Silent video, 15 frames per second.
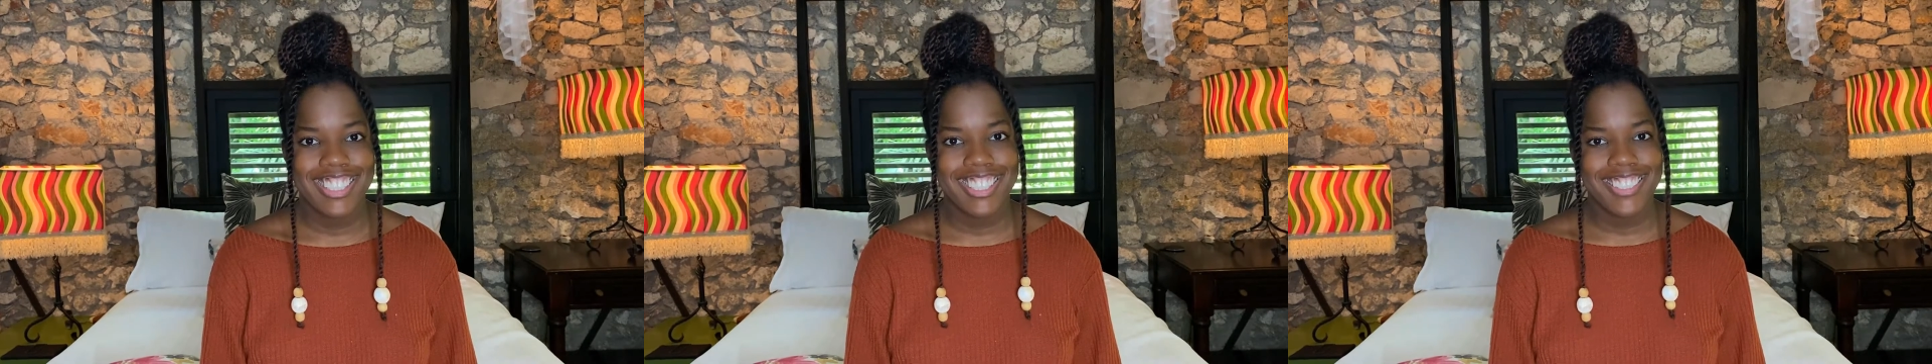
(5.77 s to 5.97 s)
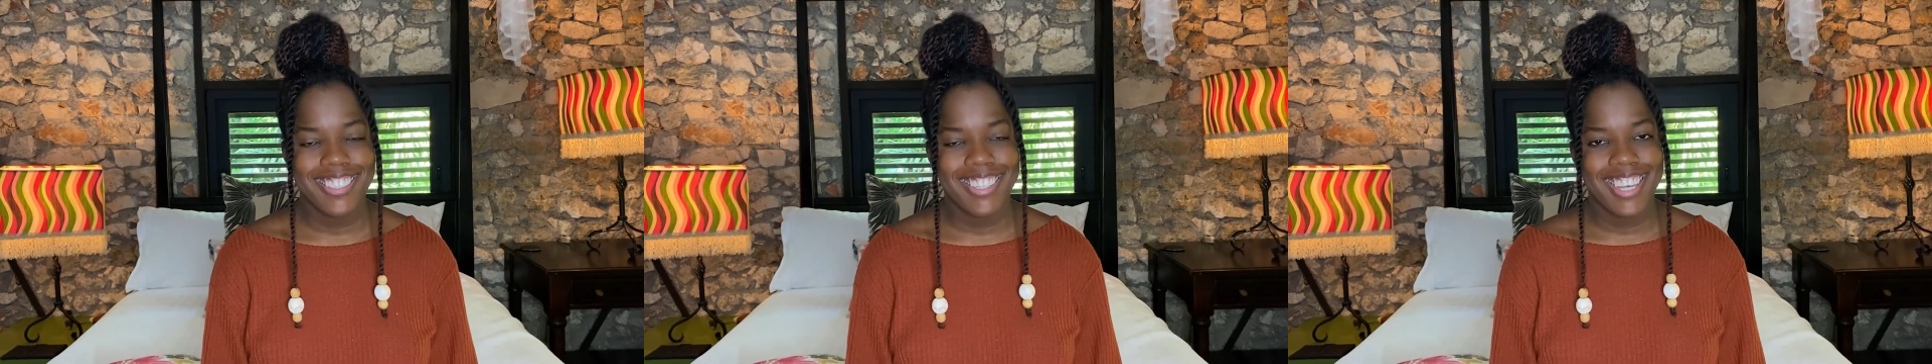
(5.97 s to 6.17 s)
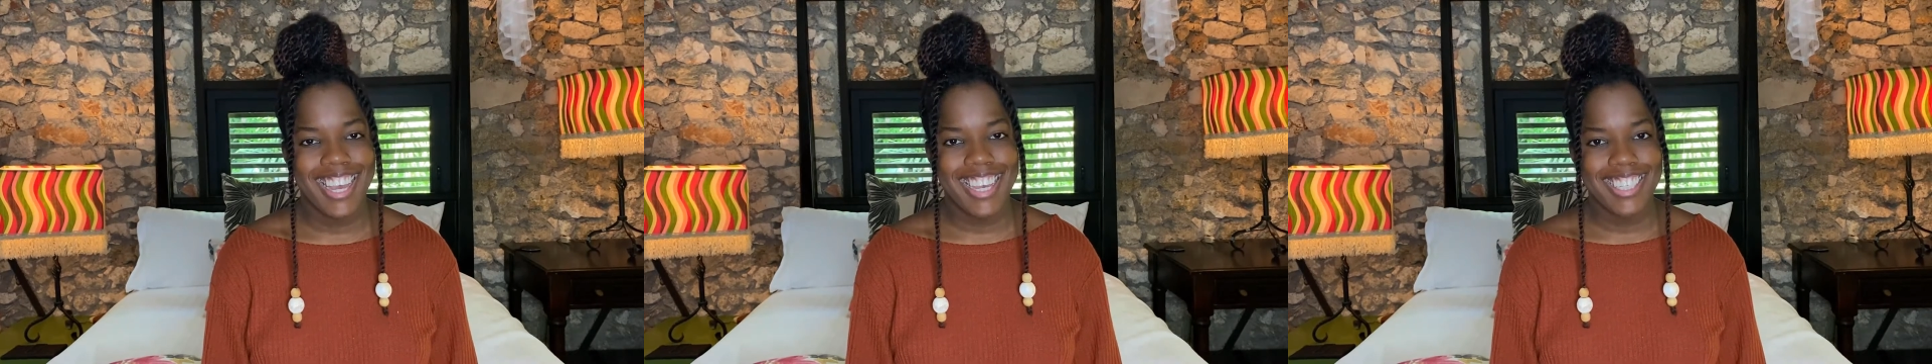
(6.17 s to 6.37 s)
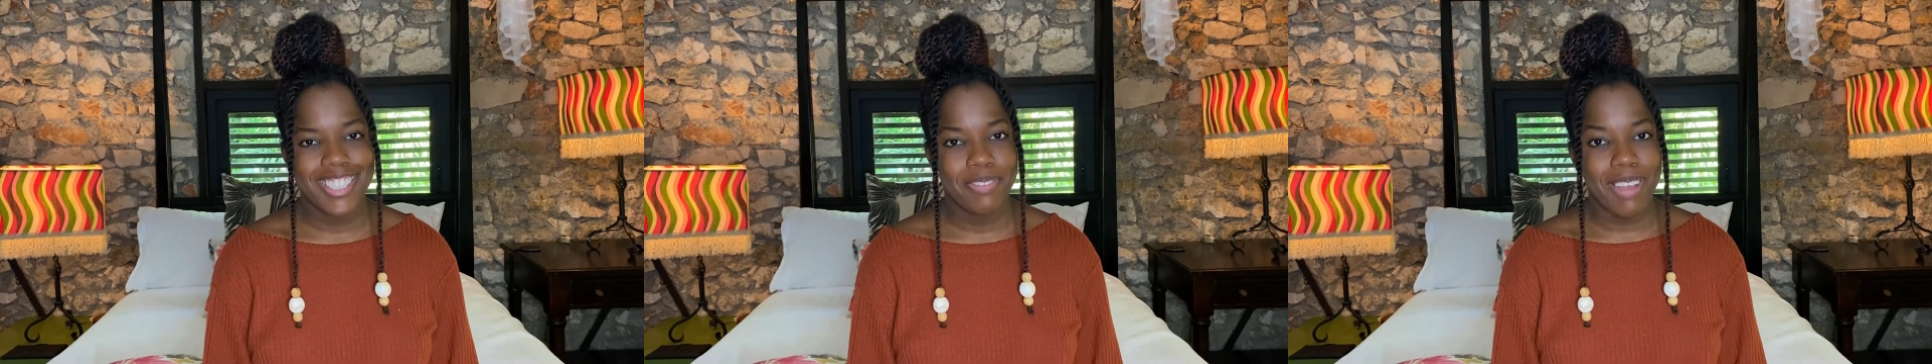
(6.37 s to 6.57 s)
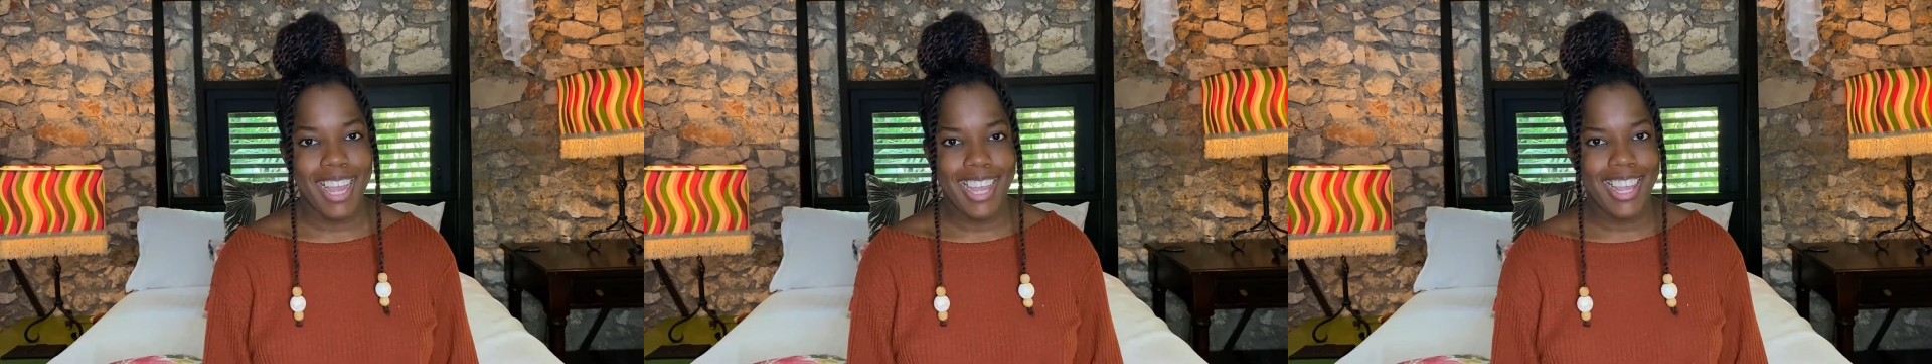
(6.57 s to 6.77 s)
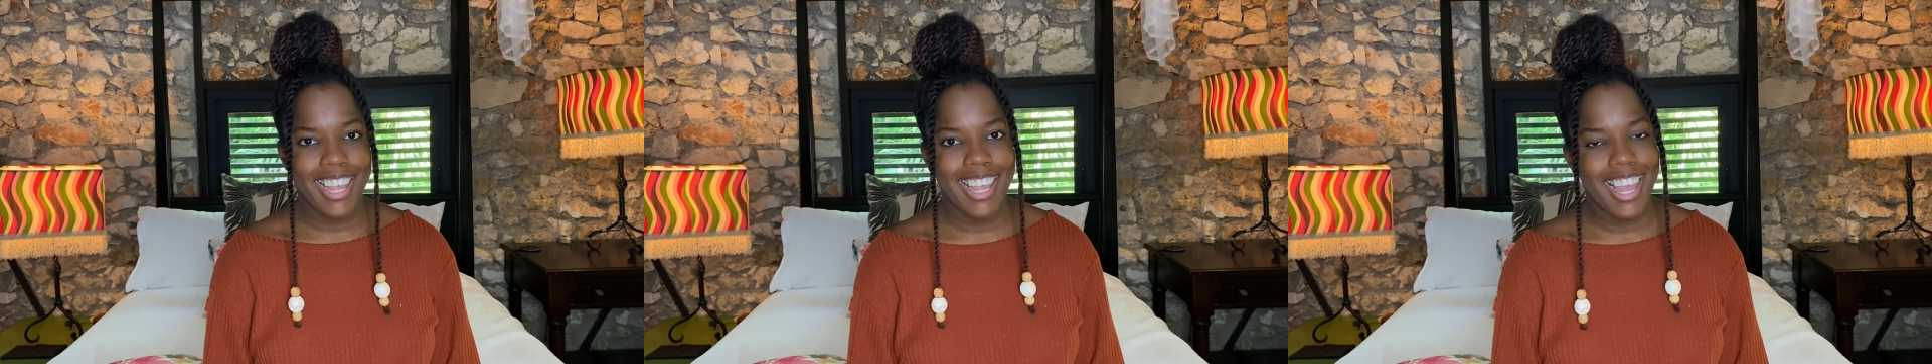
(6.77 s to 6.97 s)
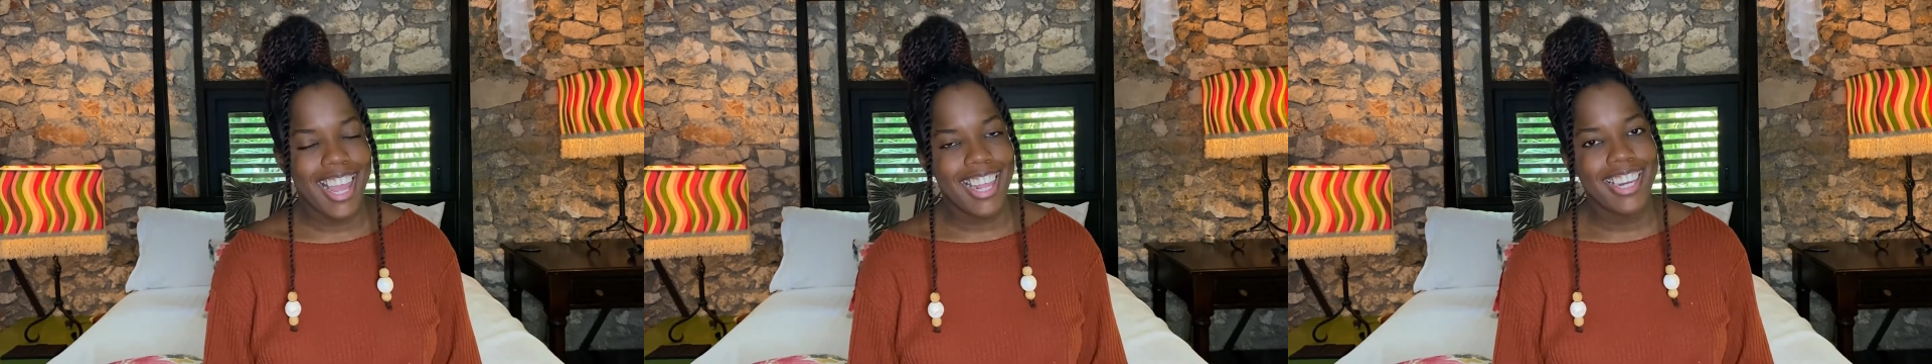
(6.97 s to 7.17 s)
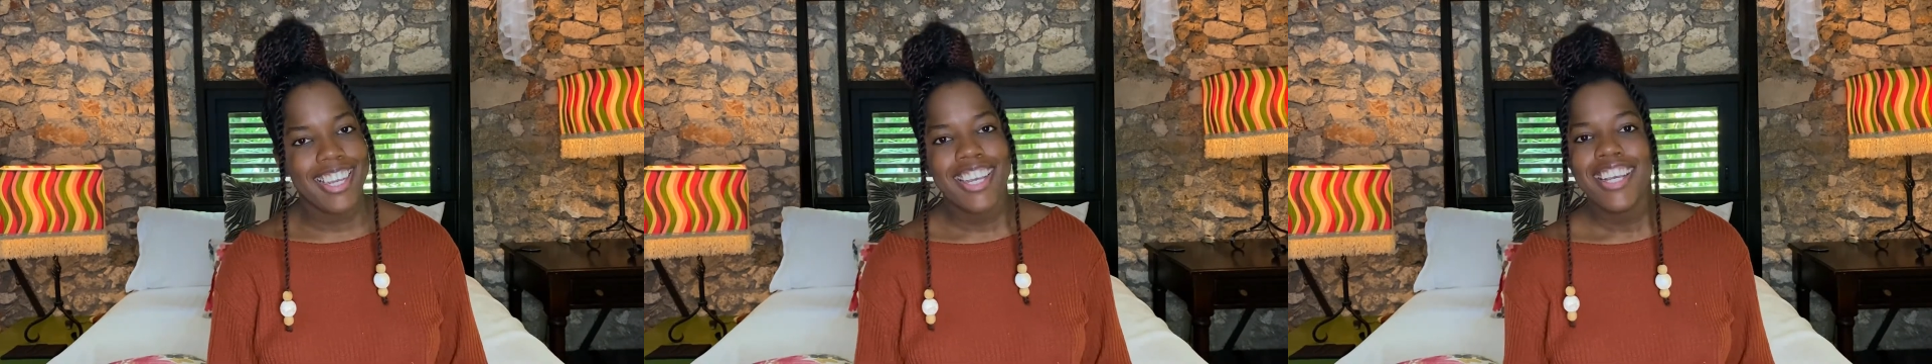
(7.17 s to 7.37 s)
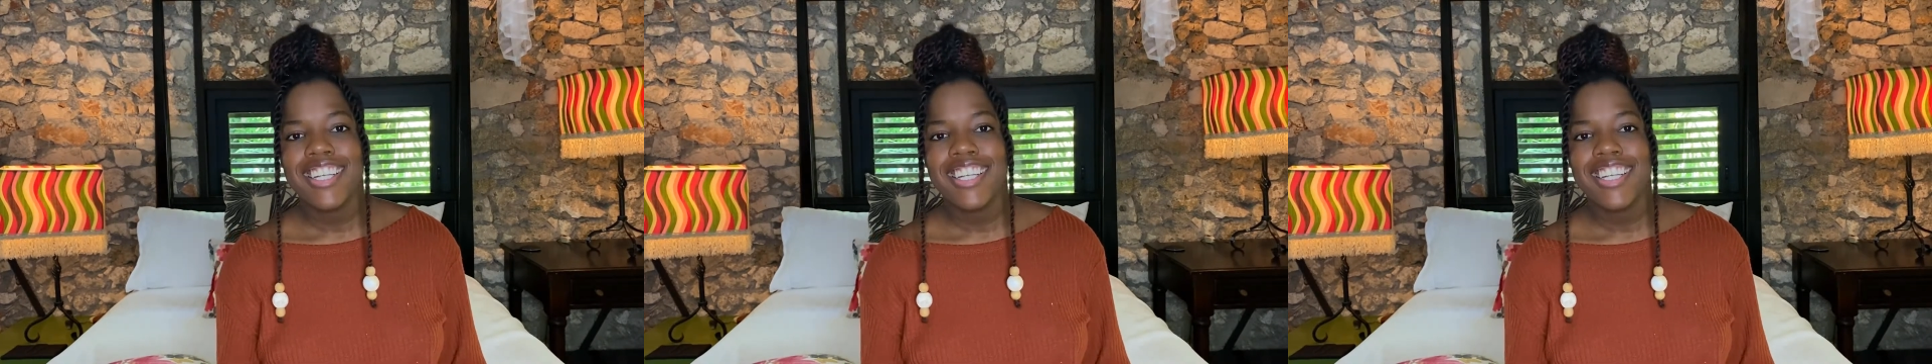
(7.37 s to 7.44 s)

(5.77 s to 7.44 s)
see you guys back again.